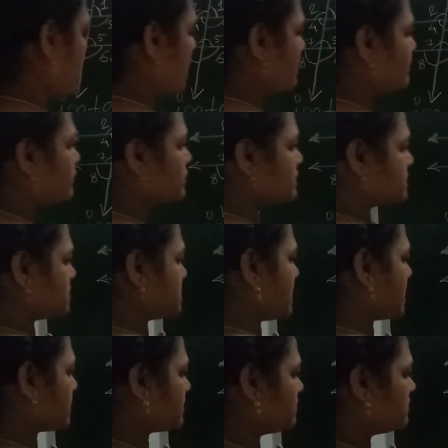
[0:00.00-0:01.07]
opposite
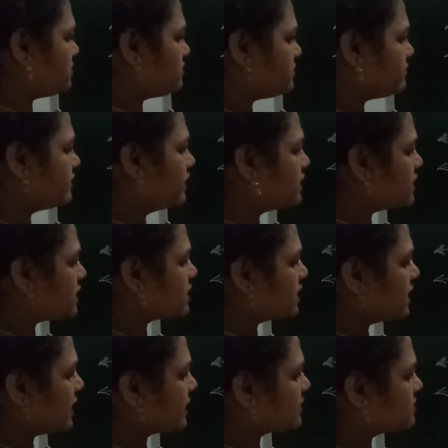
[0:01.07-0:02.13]
angle. Vertical
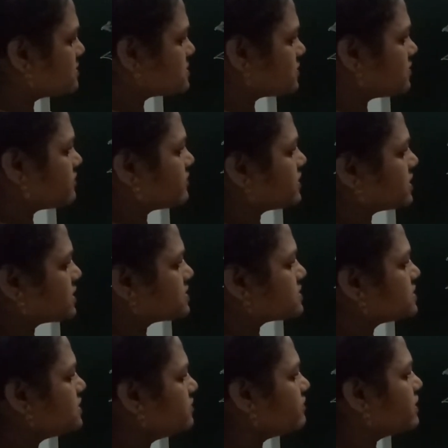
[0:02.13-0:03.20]
angles, or we can
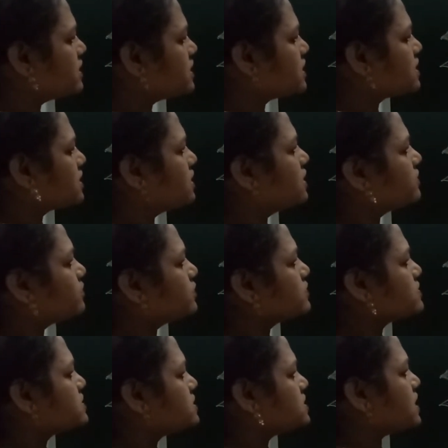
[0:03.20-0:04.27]
say vertical
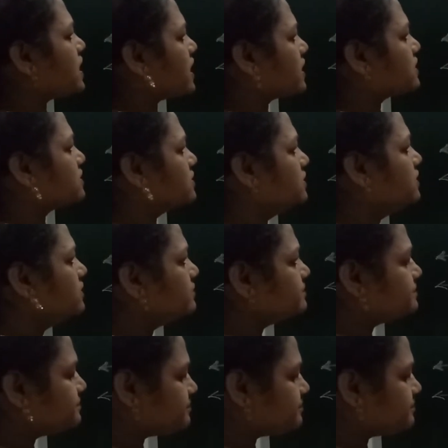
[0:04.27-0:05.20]
opposite angle.